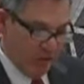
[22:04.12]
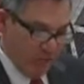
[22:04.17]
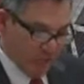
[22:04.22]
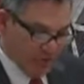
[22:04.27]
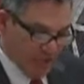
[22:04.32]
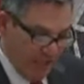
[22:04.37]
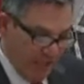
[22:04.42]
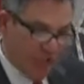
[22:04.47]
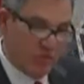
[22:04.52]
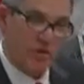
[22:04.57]

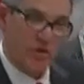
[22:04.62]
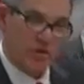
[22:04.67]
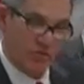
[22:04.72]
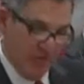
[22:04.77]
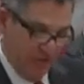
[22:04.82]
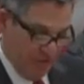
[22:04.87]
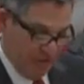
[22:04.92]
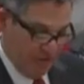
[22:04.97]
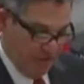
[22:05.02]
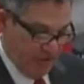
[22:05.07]
Hotel
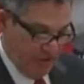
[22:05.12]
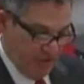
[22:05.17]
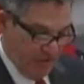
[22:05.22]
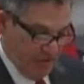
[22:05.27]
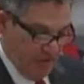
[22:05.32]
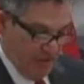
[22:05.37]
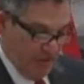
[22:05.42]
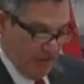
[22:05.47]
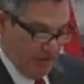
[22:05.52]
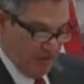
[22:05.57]
renovation,
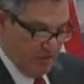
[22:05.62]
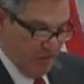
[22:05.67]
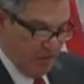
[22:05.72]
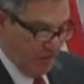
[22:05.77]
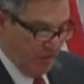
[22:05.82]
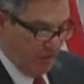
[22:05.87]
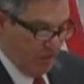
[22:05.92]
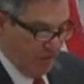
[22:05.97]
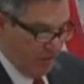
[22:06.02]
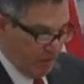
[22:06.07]

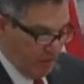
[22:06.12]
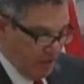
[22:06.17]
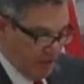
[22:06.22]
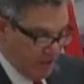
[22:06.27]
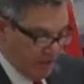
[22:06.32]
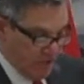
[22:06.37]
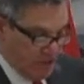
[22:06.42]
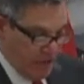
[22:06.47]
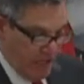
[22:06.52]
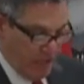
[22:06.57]
date of
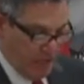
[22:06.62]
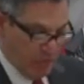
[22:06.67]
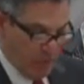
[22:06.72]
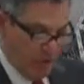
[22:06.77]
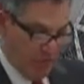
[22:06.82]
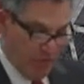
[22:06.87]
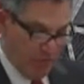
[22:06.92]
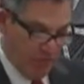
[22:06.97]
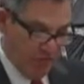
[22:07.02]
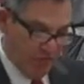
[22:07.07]
completion
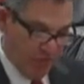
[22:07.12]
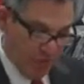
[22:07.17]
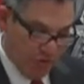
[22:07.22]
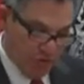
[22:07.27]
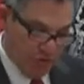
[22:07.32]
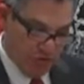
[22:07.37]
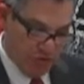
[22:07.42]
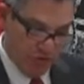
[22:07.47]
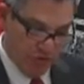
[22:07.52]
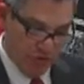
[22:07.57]
January
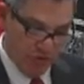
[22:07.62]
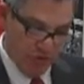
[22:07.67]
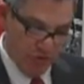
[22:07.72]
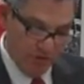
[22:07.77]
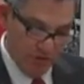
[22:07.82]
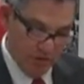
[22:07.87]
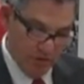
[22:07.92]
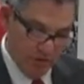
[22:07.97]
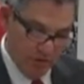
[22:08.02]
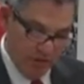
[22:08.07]
31st
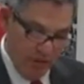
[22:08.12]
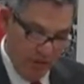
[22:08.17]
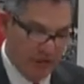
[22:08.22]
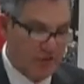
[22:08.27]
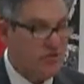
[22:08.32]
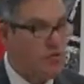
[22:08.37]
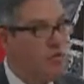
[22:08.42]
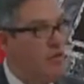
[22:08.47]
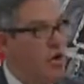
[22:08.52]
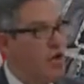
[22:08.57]

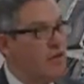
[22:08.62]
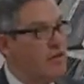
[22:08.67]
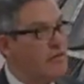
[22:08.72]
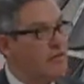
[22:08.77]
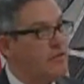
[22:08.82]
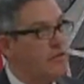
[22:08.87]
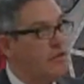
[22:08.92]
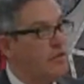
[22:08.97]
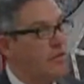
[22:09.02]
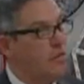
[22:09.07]
at
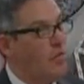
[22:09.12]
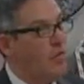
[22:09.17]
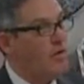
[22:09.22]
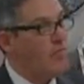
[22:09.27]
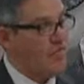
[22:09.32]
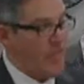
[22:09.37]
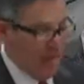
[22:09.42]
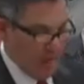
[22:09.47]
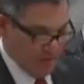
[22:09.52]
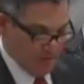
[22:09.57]

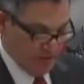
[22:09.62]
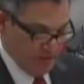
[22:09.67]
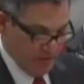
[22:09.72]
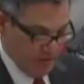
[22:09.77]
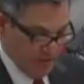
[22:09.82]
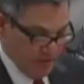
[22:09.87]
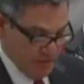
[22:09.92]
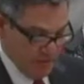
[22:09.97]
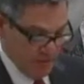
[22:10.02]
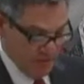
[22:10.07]

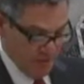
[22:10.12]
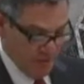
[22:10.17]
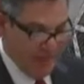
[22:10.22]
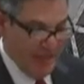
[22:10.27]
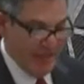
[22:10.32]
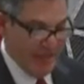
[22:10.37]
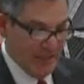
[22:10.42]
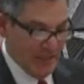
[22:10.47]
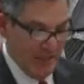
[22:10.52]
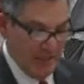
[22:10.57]

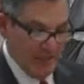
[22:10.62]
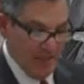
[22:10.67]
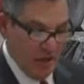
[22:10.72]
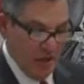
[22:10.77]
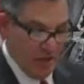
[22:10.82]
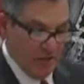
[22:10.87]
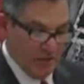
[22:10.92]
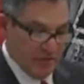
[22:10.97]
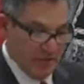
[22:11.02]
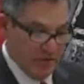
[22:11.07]

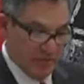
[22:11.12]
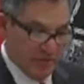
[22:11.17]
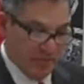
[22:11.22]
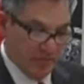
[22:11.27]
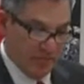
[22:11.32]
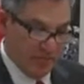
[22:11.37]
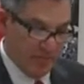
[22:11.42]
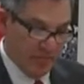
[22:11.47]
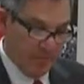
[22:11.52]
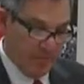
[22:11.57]
$201,099.
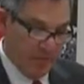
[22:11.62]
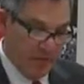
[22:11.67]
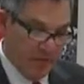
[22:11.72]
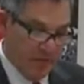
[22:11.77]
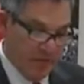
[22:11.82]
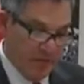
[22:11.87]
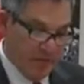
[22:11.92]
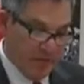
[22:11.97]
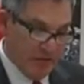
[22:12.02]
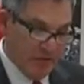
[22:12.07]

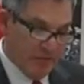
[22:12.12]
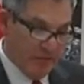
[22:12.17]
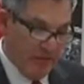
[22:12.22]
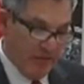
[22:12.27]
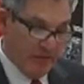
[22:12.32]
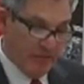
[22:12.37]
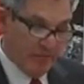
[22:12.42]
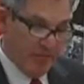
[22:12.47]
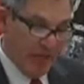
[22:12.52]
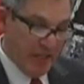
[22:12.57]
The
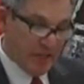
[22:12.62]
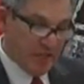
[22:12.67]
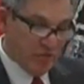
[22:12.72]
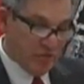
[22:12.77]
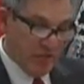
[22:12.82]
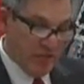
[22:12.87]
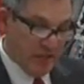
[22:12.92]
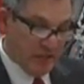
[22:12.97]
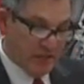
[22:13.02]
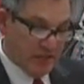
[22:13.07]
tenant-based
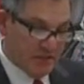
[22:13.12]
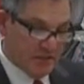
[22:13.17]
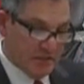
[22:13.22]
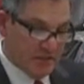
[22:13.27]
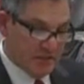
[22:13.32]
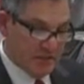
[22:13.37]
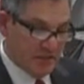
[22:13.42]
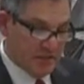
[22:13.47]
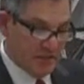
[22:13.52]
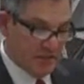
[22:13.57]
rental
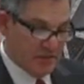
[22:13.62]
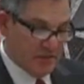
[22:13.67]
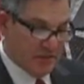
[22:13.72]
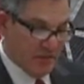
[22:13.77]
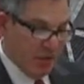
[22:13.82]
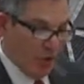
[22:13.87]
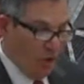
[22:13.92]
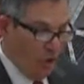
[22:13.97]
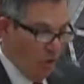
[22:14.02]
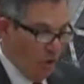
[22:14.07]
assistance,
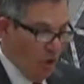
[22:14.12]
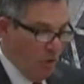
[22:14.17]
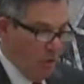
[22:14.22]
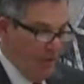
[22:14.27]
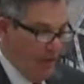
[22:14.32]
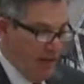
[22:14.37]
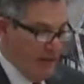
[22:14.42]
home